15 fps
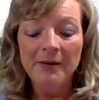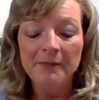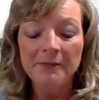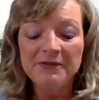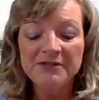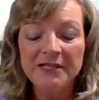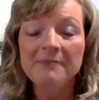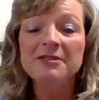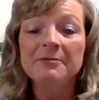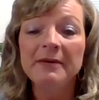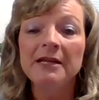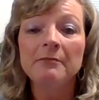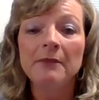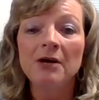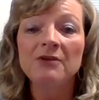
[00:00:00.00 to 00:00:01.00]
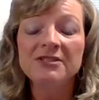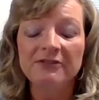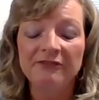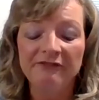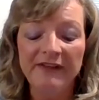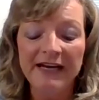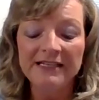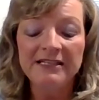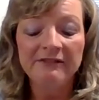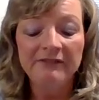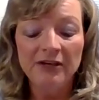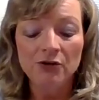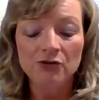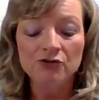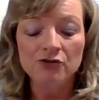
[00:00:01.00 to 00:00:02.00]
seems to be the most effective
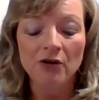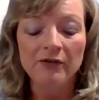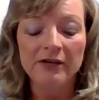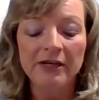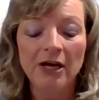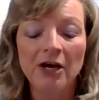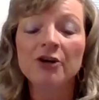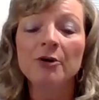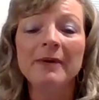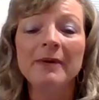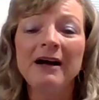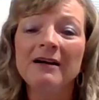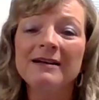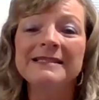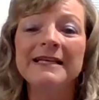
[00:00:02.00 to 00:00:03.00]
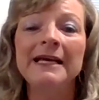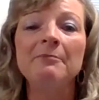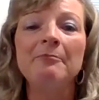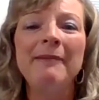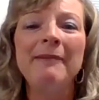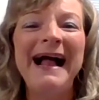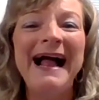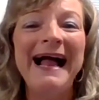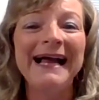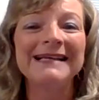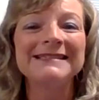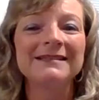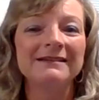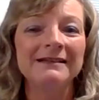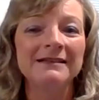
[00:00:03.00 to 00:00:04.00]
in controlling hunger because it
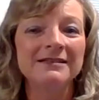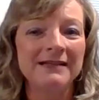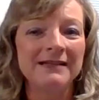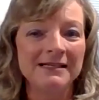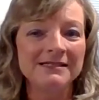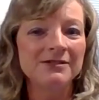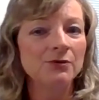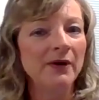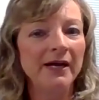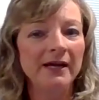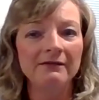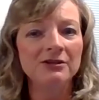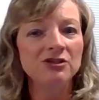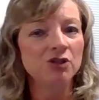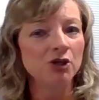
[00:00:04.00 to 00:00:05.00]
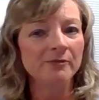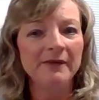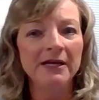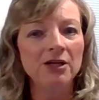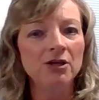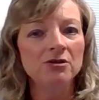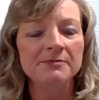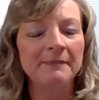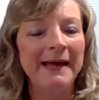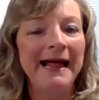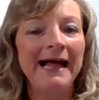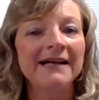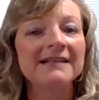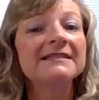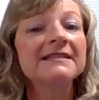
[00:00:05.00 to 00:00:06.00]
packs, that's the way the term they use,
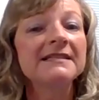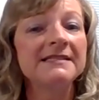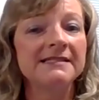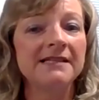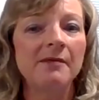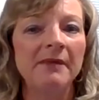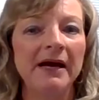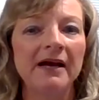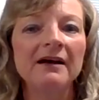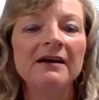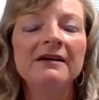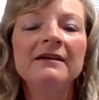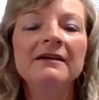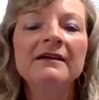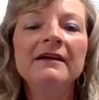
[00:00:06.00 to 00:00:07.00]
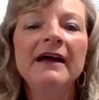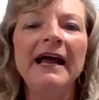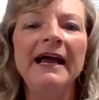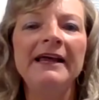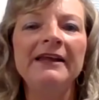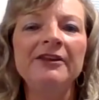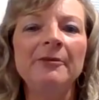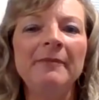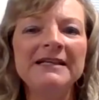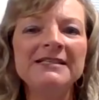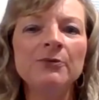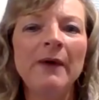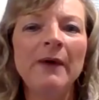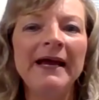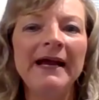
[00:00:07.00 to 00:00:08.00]
packs the stomach. And the
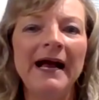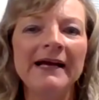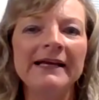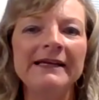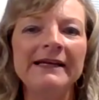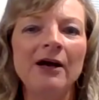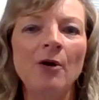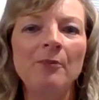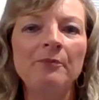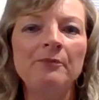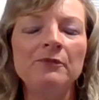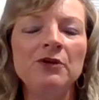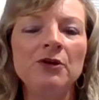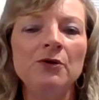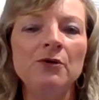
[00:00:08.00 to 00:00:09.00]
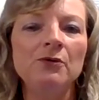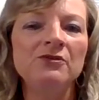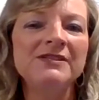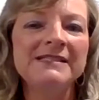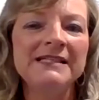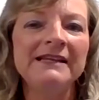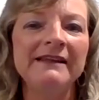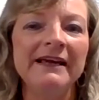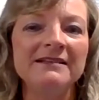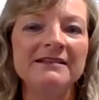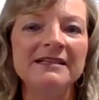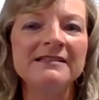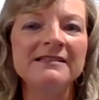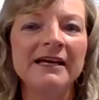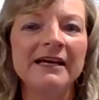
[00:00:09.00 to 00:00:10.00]
best way I can help you see this
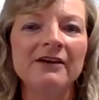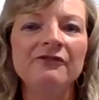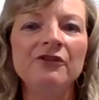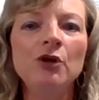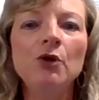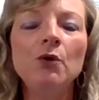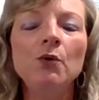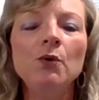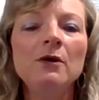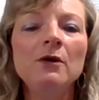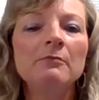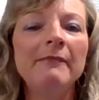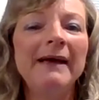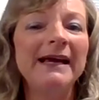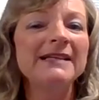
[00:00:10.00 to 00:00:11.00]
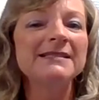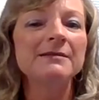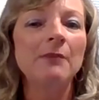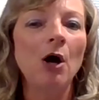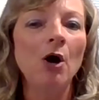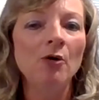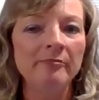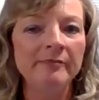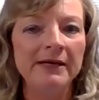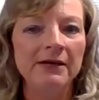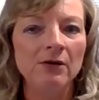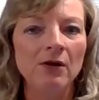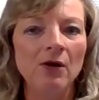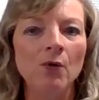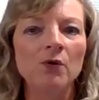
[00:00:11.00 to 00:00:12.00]
is like if you make some
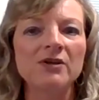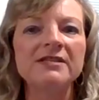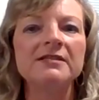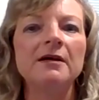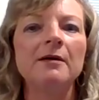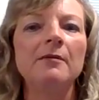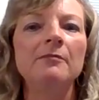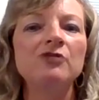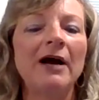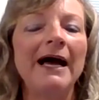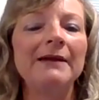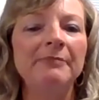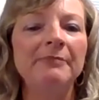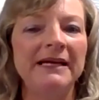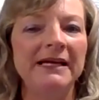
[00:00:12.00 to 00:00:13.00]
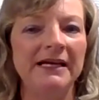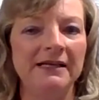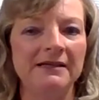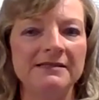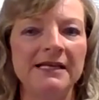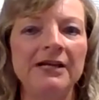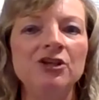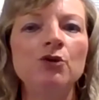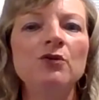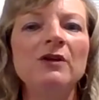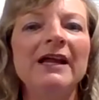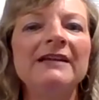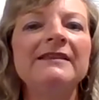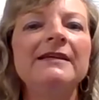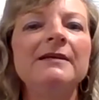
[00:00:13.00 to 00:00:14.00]
oatmeal or some dried beans and you
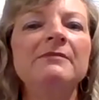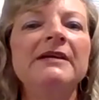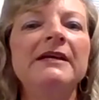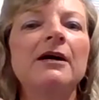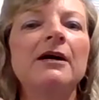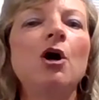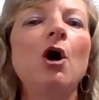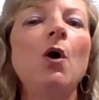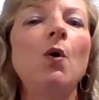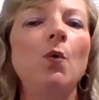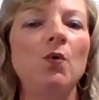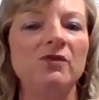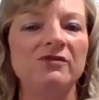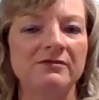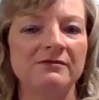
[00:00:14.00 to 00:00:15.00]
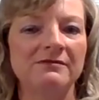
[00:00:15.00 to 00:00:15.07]
let them get cold,